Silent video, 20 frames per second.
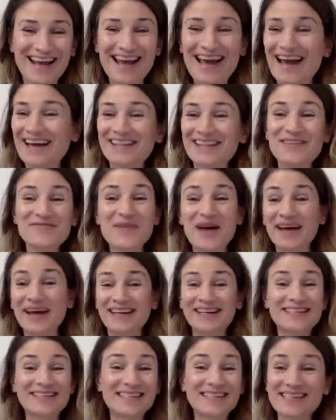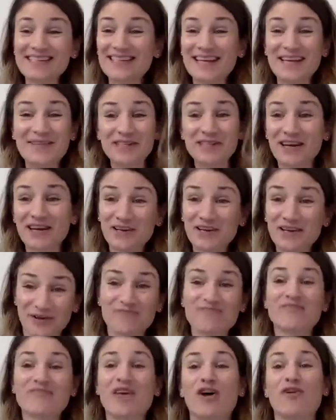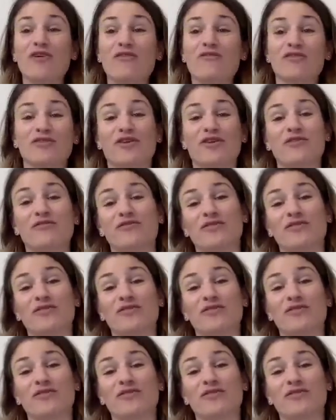and then back into the same cycle over and over